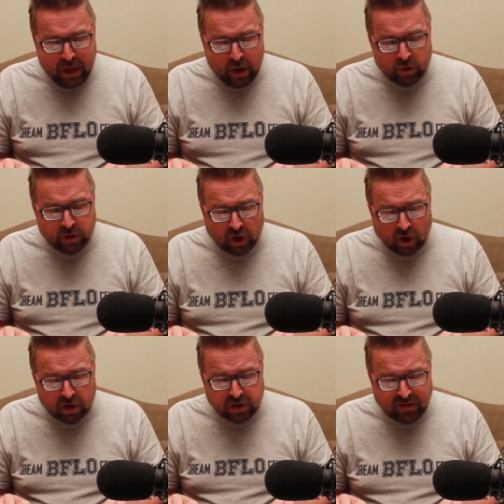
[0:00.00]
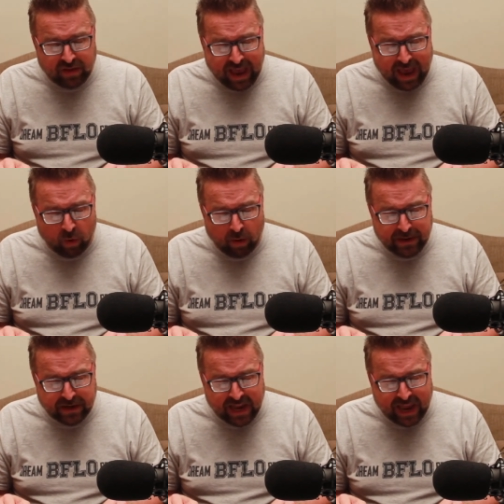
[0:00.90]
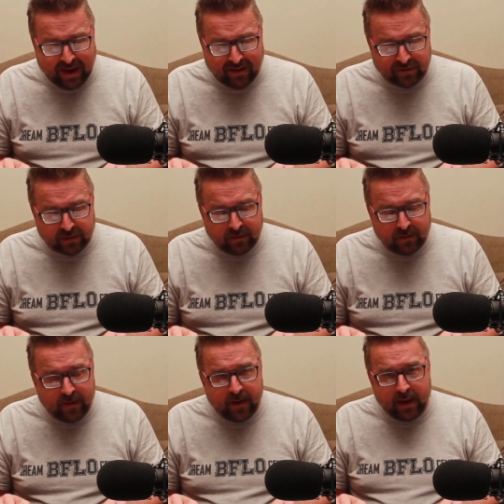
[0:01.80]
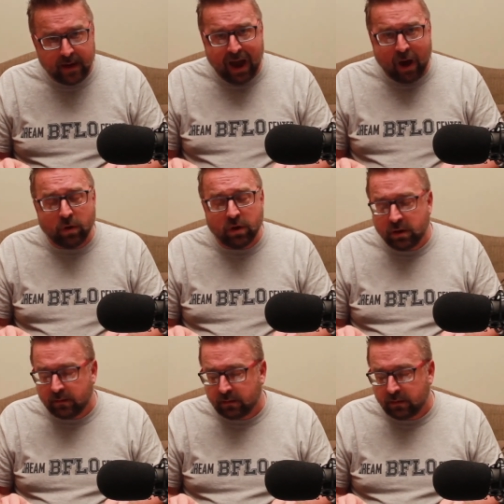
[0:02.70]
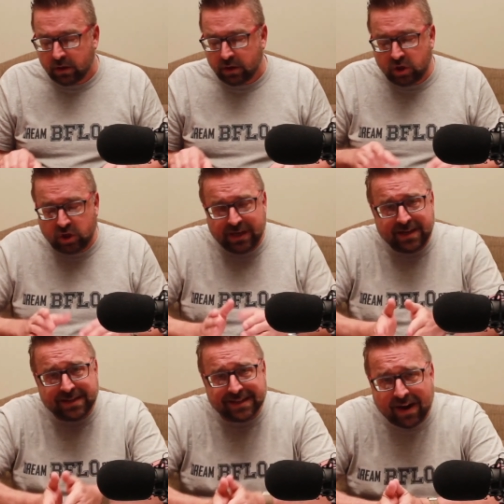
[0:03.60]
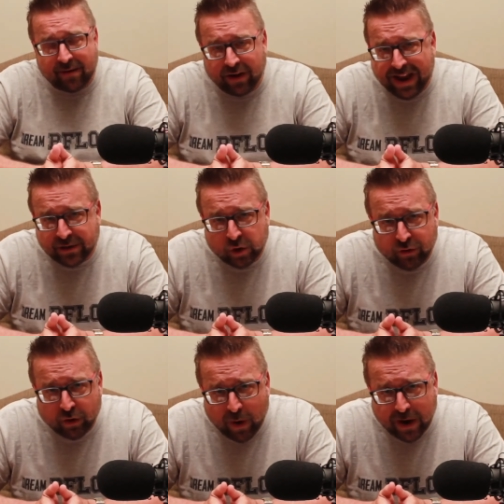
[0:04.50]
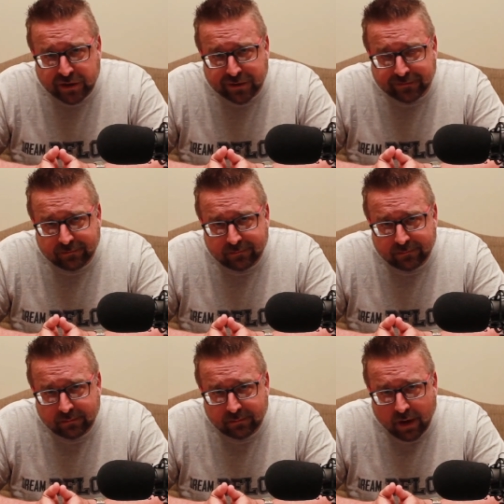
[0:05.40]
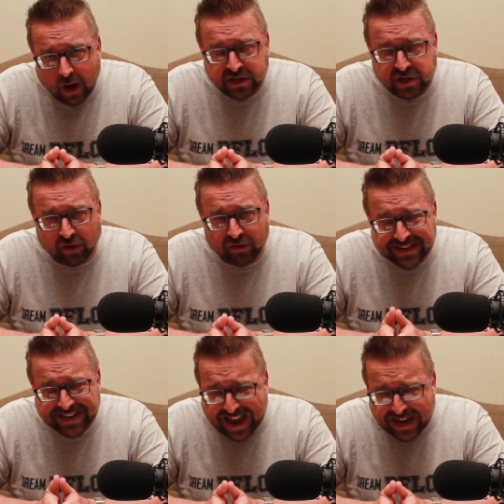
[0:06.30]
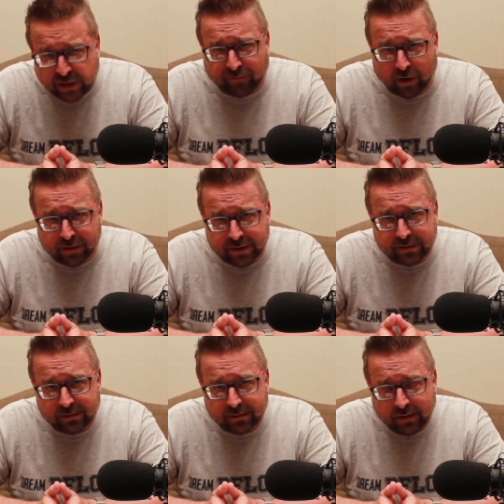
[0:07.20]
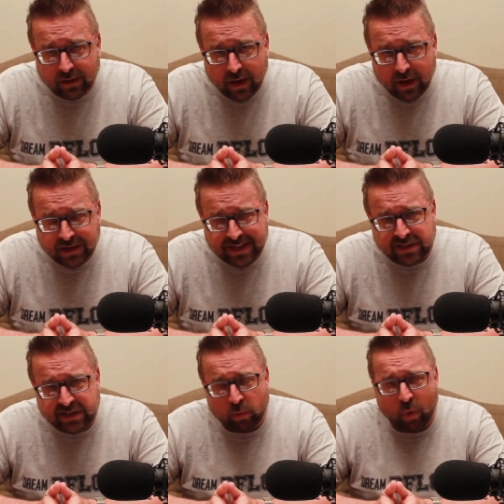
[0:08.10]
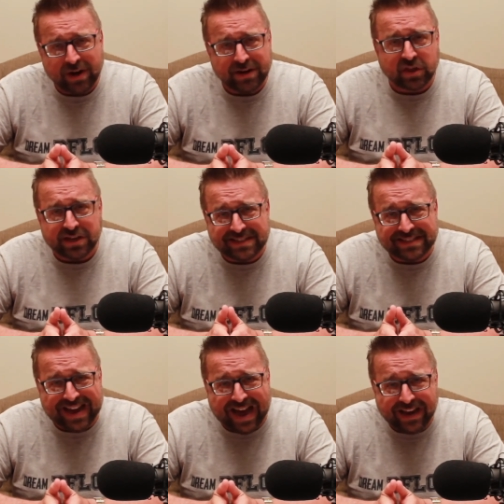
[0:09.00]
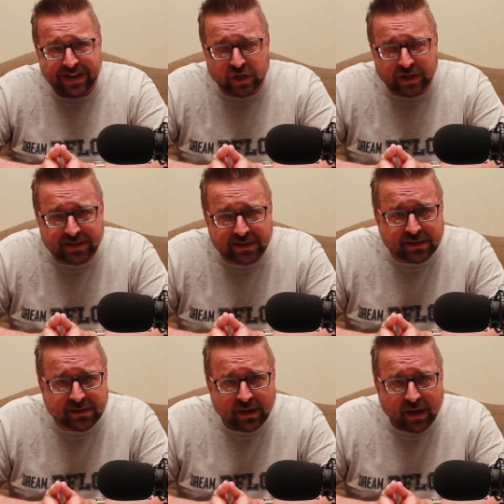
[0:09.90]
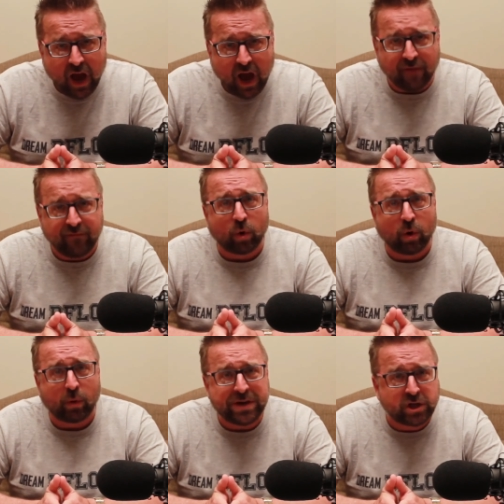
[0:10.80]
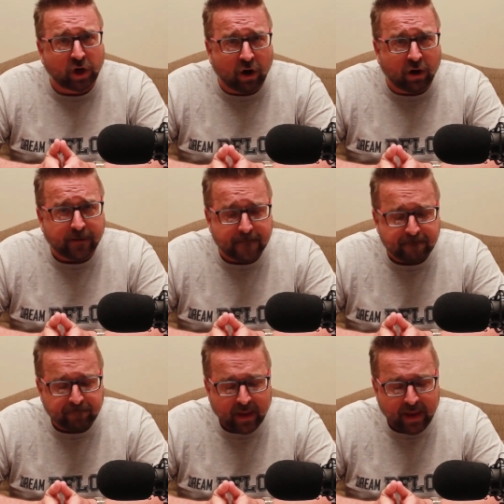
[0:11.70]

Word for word: but he who endures to the end will be saved. Now, Jesus never answered their question until the next verse because they said, What is the sign, Jesus, of your return?